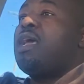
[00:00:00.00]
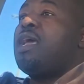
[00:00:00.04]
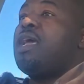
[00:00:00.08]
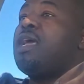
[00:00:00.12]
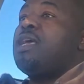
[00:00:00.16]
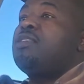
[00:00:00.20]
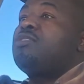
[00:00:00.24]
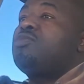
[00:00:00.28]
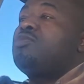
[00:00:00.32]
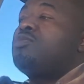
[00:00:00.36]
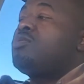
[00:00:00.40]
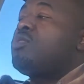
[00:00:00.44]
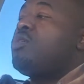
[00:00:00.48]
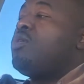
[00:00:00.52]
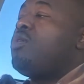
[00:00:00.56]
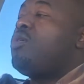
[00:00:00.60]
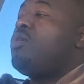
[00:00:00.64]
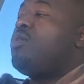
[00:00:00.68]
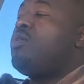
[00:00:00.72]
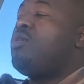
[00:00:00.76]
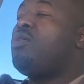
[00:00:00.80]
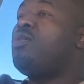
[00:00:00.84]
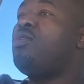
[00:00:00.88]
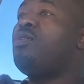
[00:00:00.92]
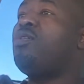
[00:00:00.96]
And
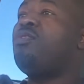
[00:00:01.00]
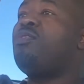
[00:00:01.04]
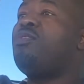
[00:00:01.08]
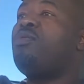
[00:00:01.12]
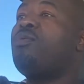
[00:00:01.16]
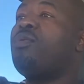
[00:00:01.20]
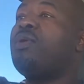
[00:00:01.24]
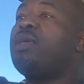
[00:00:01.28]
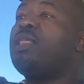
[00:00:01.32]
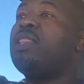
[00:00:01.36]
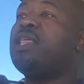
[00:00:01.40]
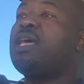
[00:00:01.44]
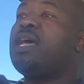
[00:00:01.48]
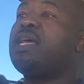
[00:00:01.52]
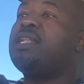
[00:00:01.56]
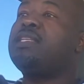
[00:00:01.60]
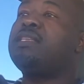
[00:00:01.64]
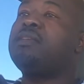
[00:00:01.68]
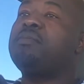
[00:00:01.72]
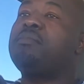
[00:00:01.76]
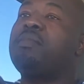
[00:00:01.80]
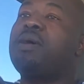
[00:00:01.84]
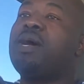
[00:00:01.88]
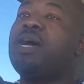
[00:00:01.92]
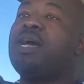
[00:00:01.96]
so with that
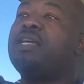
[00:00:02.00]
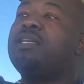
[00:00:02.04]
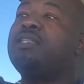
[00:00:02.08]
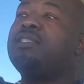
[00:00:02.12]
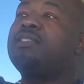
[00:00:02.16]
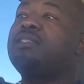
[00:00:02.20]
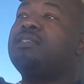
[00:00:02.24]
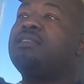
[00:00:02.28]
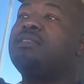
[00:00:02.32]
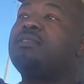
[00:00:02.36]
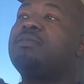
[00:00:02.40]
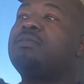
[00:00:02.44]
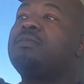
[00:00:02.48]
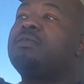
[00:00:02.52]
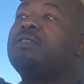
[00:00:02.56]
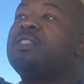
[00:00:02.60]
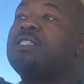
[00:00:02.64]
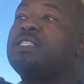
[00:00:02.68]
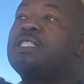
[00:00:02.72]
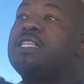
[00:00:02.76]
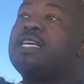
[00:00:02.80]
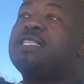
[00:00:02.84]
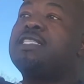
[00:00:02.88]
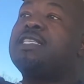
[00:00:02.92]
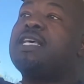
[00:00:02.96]
in mind,
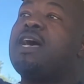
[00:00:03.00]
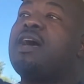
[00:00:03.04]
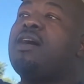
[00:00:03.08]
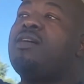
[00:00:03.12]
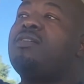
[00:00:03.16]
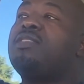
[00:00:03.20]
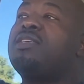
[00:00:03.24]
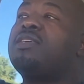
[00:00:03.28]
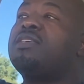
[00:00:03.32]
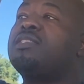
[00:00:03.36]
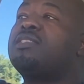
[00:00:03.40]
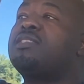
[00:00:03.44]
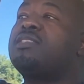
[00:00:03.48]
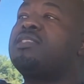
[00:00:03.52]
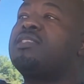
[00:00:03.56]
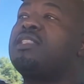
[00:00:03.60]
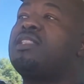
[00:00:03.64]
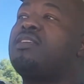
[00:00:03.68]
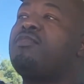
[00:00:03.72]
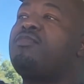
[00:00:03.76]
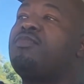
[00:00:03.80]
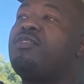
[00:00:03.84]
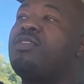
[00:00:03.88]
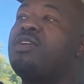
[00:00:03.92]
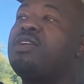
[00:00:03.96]
that's how
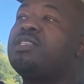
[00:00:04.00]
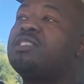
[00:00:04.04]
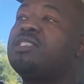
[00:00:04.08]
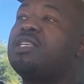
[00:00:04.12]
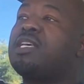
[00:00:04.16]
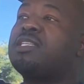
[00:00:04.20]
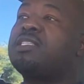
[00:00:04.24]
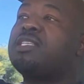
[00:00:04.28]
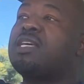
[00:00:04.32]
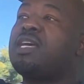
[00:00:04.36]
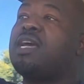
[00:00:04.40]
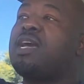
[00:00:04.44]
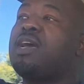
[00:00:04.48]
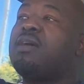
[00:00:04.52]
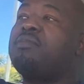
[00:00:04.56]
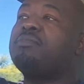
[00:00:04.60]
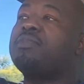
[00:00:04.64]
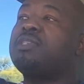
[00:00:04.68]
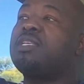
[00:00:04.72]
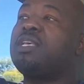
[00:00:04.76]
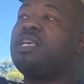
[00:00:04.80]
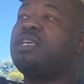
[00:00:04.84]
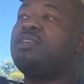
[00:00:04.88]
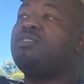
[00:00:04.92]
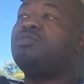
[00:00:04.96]
the foreign sector
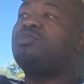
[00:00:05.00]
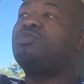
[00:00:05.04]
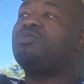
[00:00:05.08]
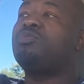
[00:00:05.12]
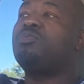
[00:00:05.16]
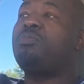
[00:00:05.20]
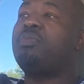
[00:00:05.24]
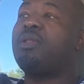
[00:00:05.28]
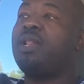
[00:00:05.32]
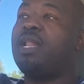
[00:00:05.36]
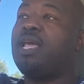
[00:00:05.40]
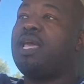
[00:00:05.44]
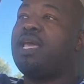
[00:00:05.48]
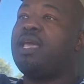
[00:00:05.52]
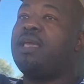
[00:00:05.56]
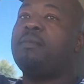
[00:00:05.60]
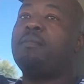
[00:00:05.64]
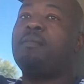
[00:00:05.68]
comes into play.